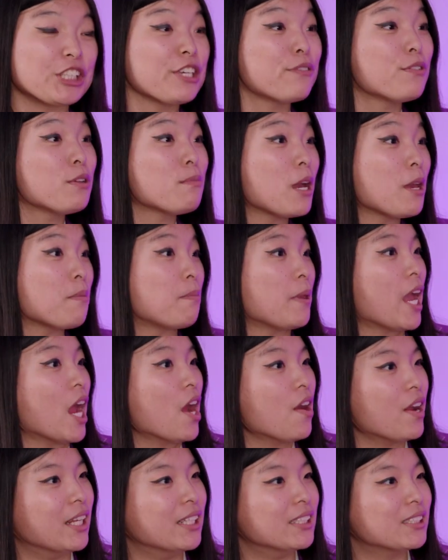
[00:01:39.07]
Even my
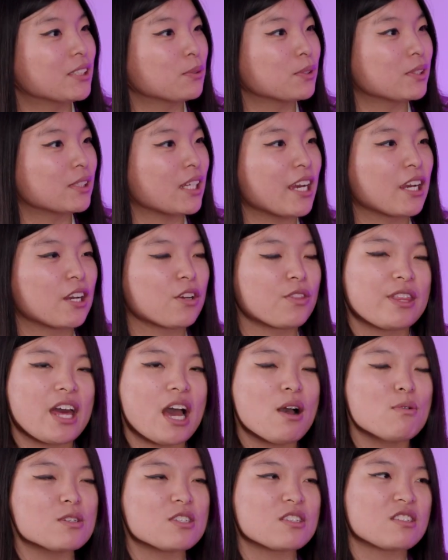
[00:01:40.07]
parents was like,
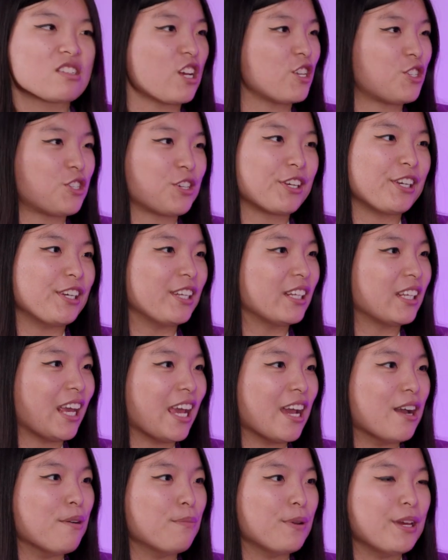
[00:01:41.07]
that was such a good
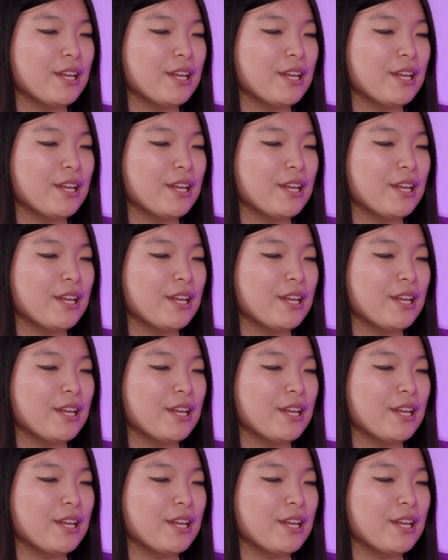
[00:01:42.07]
camp.